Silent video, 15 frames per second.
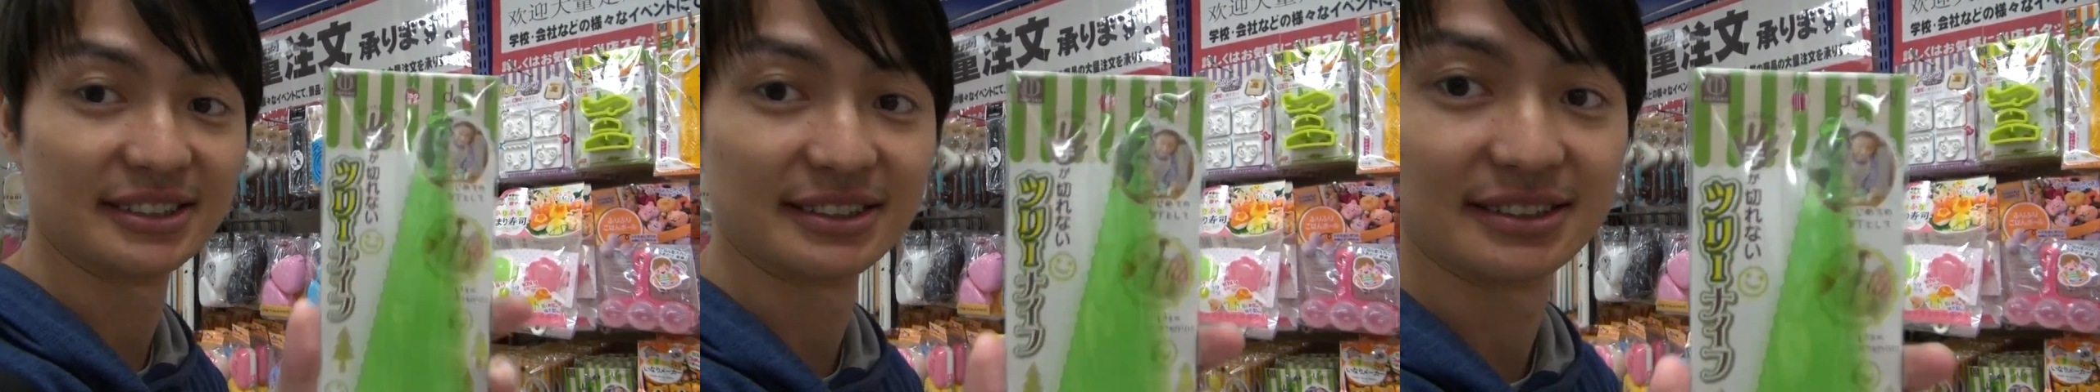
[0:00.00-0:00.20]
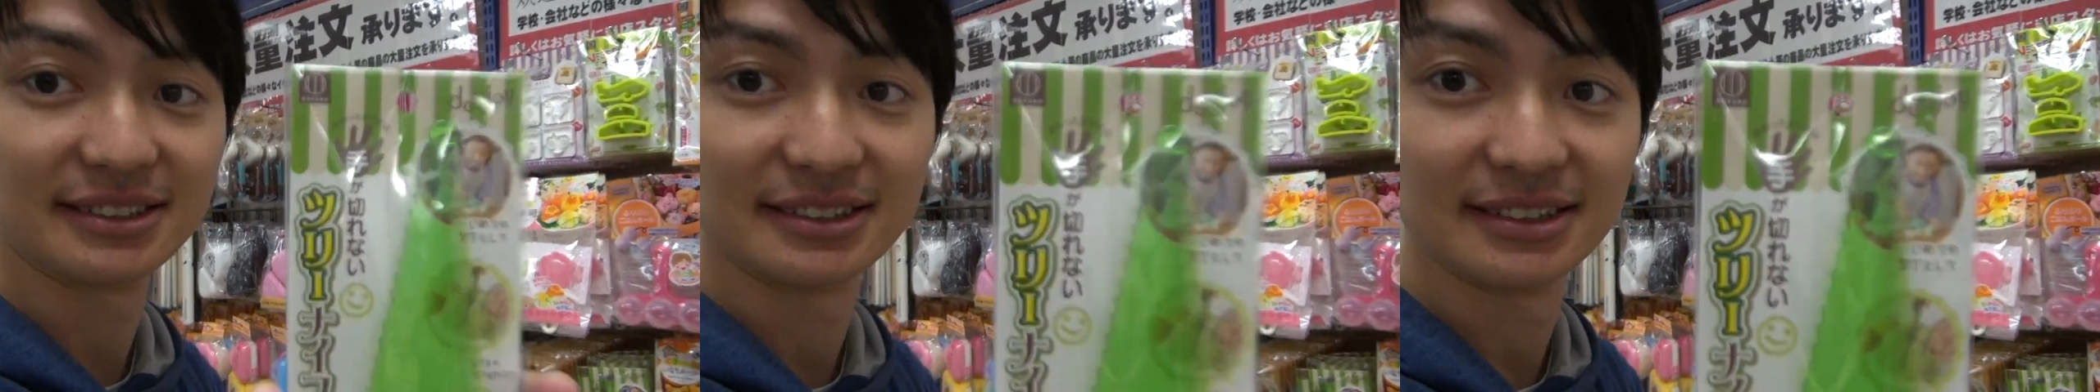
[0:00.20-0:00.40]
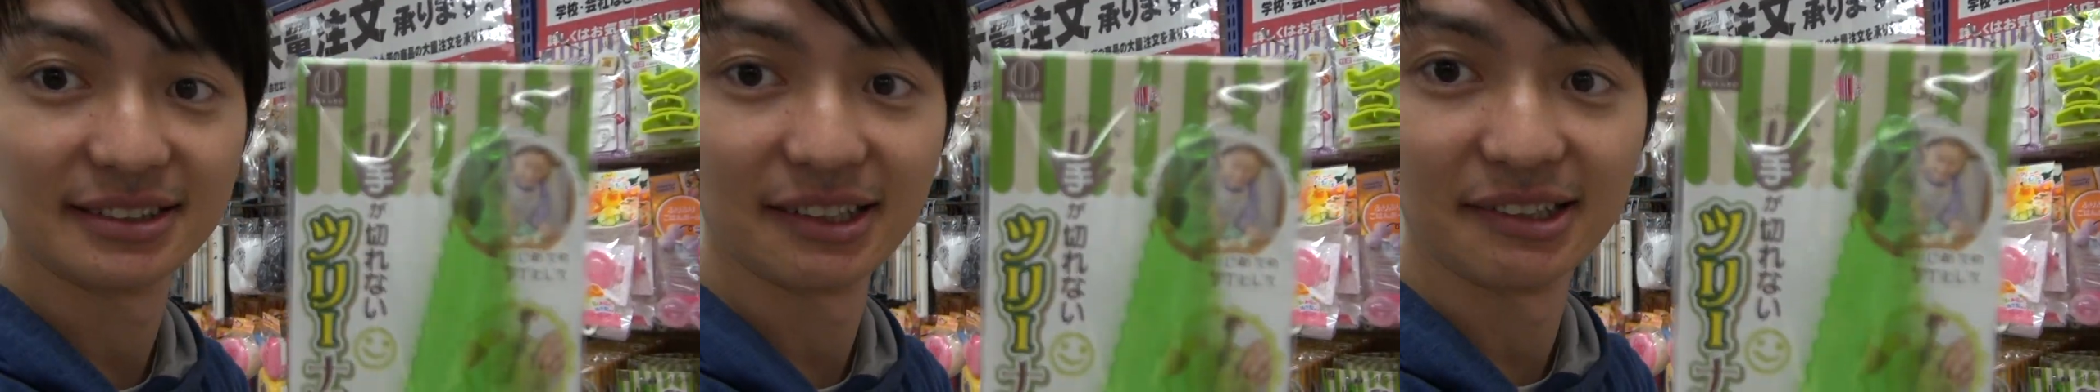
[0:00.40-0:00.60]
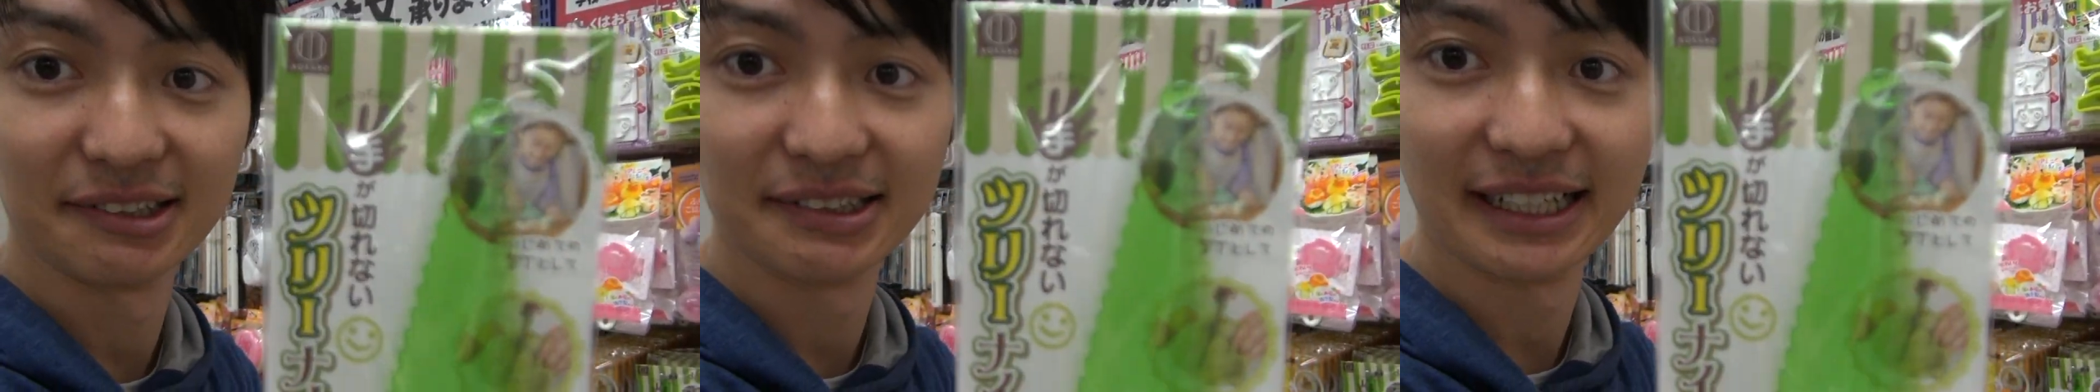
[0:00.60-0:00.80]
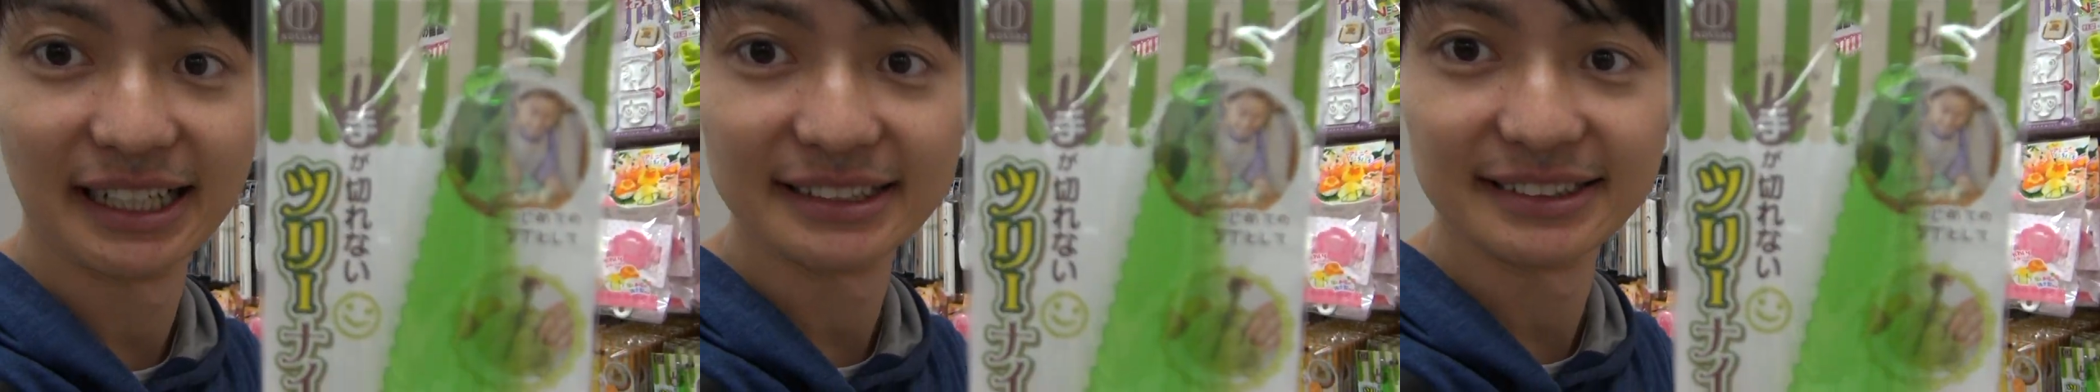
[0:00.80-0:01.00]

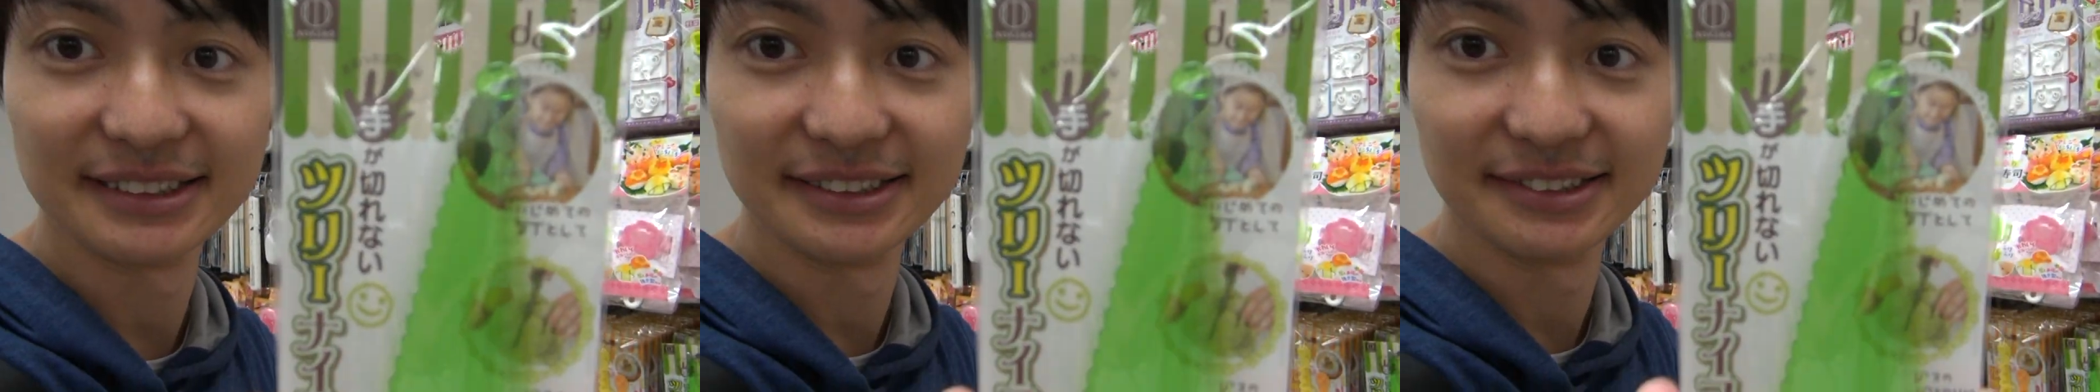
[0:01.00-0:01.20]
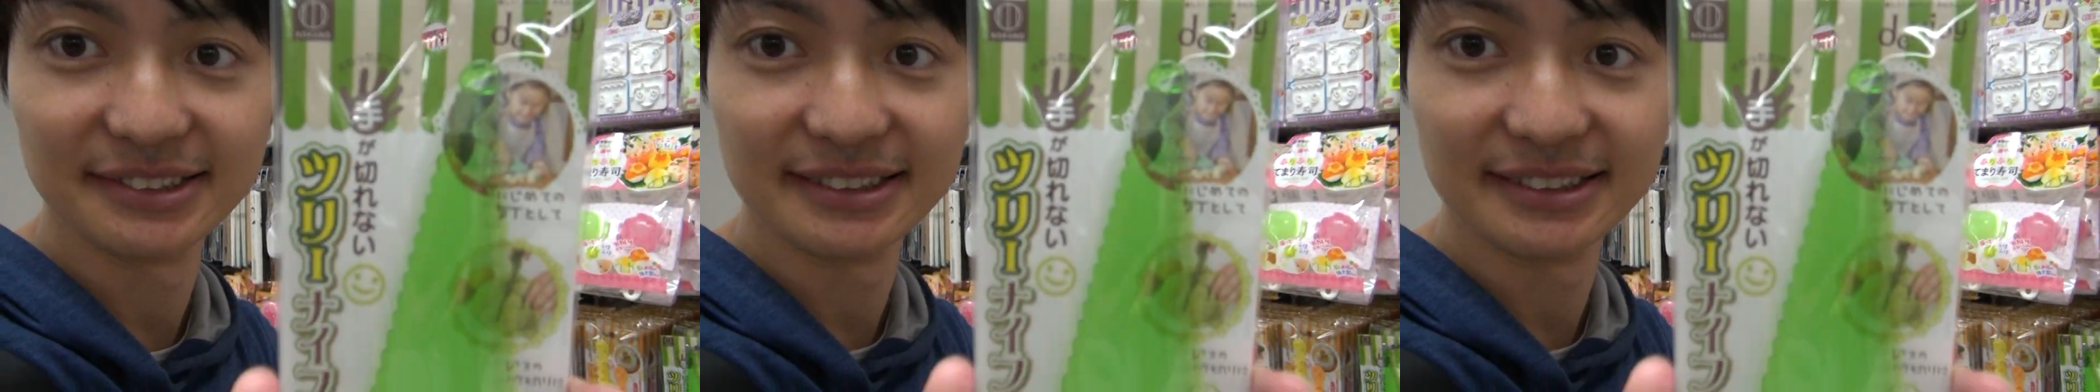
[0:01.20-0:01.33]
So as you